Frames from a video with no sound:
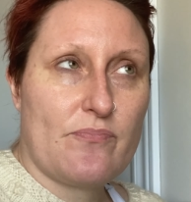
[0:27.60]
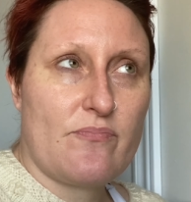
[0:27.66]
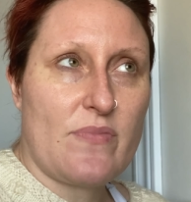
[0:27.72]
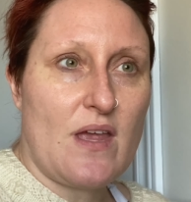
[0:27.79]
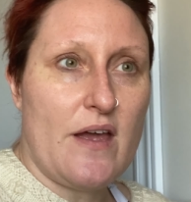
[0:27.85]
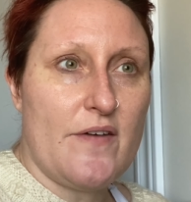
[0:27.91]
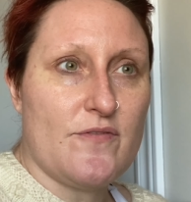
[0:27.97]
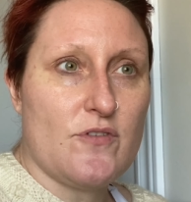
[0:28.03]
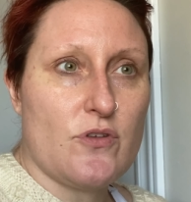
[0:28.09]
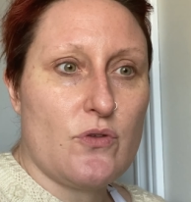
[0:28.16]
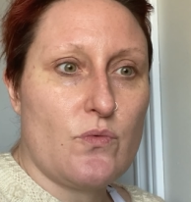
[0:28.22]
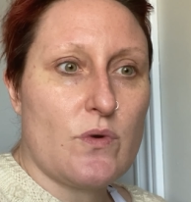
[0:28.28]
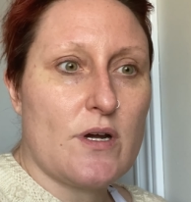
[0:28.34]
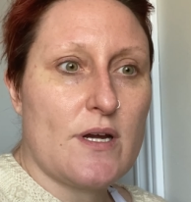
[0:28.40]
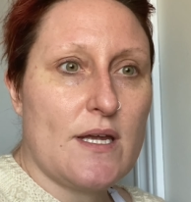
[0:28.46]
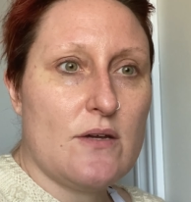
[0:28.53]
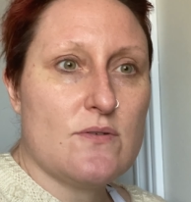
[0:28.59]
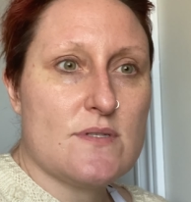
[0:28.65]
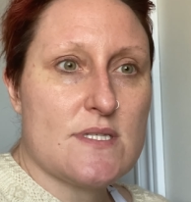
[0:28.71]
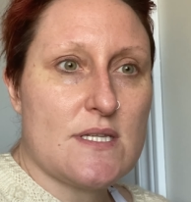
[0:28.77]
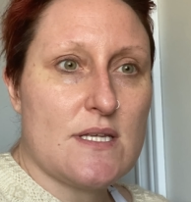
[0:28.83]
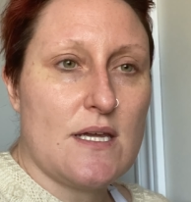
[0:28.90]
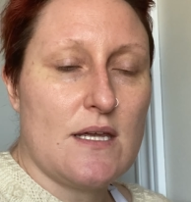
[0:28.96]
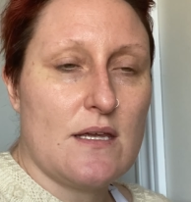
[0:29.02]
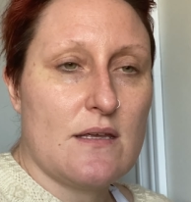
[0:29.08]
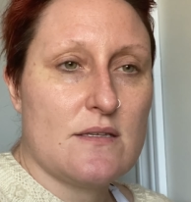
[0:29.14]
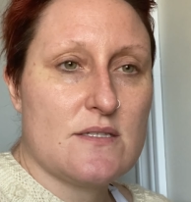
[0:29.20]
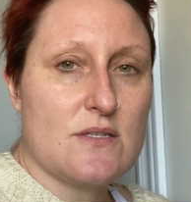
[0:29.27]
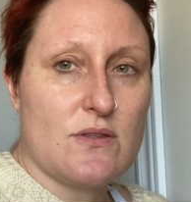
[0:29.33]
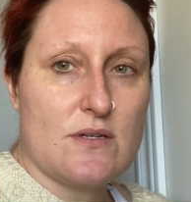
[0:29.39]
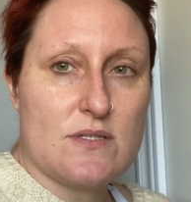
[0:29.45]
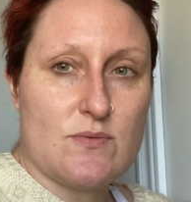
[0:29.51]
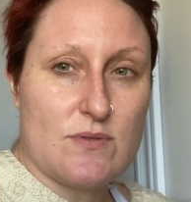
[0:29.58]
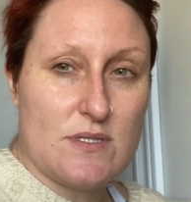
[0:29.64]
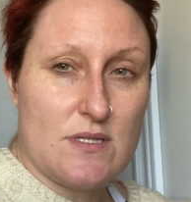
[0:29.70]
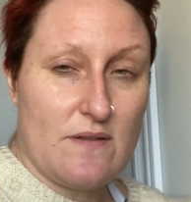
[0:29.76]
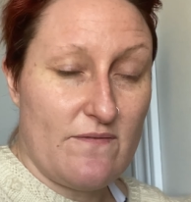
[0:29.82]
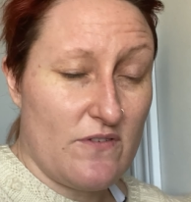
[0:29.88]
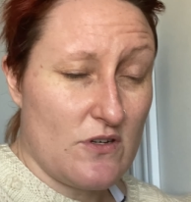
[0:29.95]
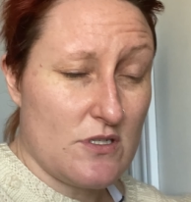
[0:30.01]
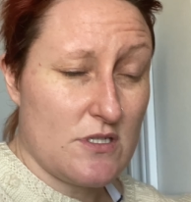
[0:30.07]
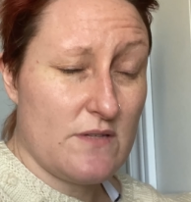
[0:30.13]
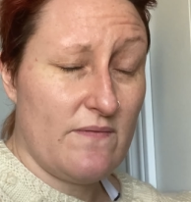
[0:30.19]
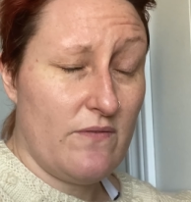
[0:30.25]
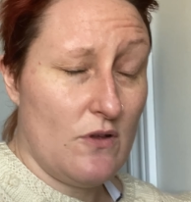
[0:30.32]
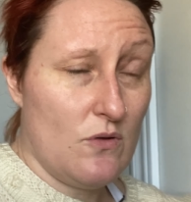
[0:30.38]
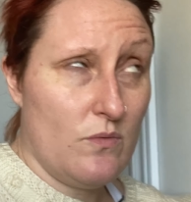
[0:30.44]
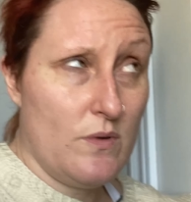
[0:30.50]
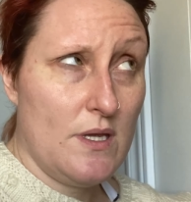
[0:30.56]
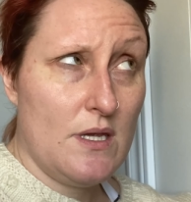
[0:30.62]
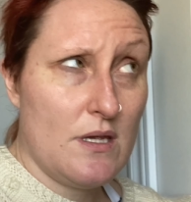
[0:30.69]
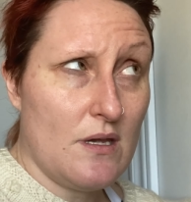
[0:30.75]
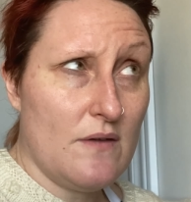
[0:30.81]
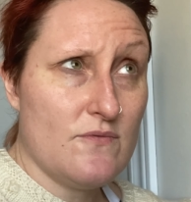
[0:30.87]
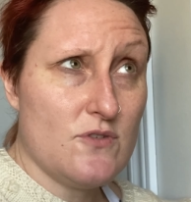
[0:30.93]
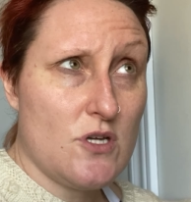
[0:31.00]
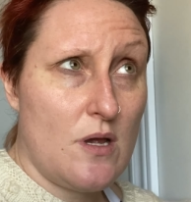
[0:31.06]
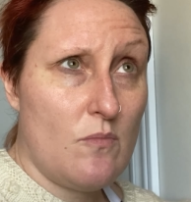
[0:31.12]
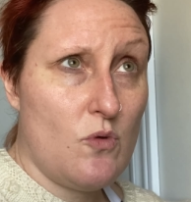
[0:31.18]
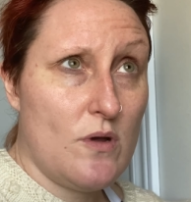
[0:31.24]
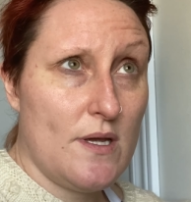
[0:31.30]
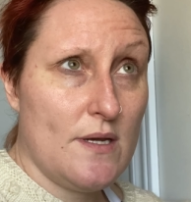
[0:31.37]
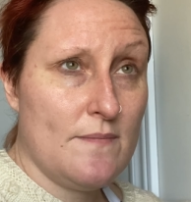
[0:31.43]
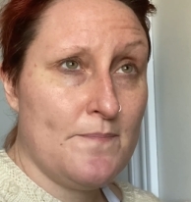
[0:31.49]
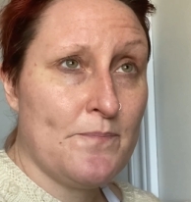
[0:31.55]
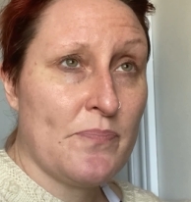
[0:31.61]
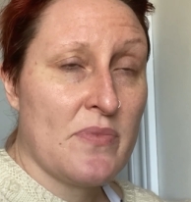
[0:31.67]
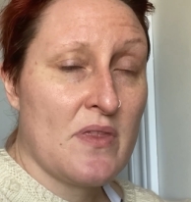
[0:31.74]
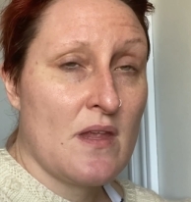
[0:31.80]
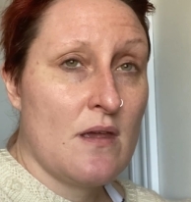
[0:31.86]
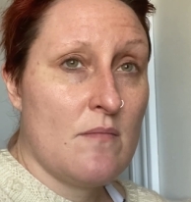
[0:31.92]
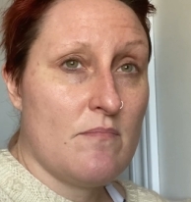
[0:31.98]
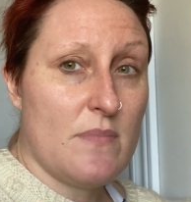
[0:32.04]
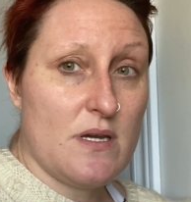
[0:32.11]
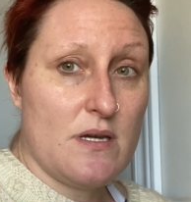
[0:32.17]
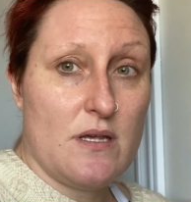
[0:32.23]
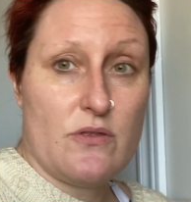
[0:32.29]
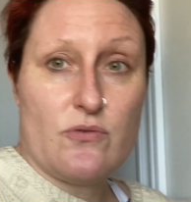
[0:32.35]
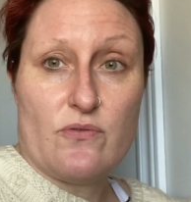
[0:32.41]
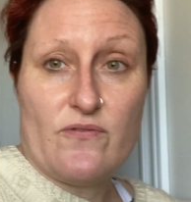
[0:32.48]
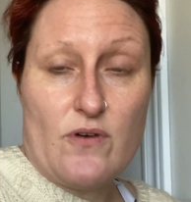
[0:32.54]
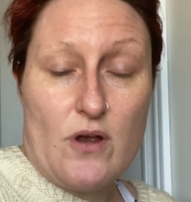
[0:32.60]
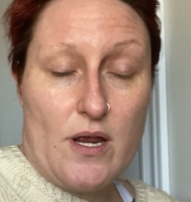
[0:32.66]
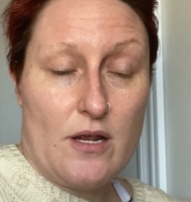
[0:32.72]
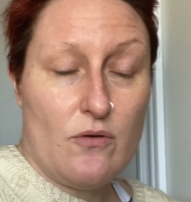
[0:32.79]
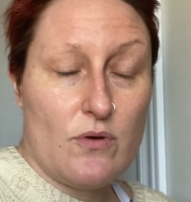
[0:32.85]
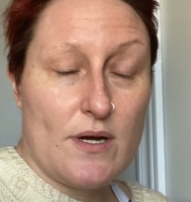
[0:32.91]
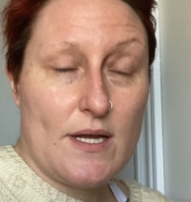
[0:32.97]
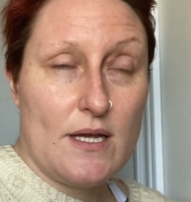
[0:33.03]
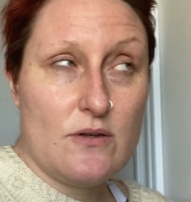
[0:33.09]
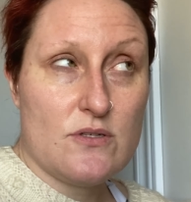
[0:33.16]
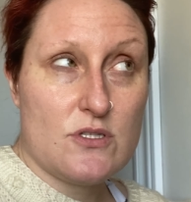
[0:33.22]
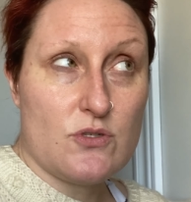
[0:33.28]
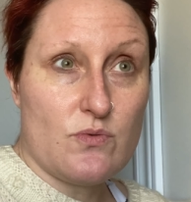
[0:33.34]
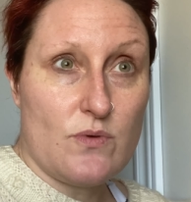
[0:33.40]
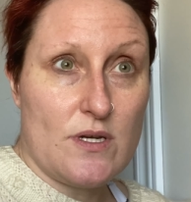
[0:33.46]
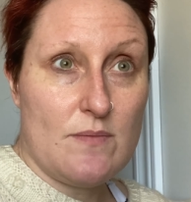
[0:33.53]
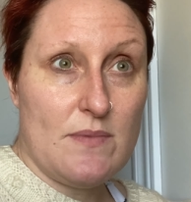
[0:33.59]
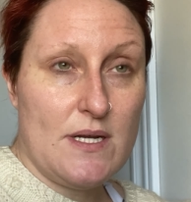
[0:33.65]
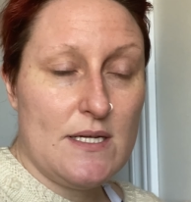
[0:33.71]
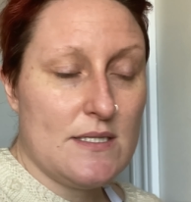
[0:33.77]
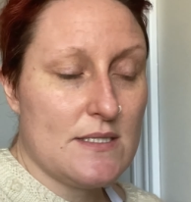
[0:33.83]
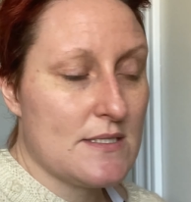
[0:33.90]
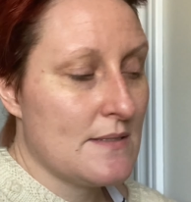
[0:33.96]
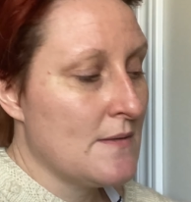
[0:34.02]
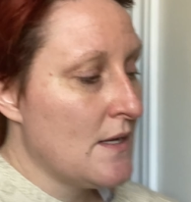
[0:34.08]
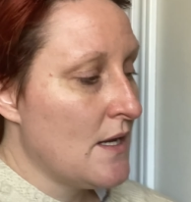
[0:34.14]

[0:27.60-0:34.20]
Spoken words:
after the workouts, so this was the first full week of Job 1, Monday through Friday workouts, 20 minutes.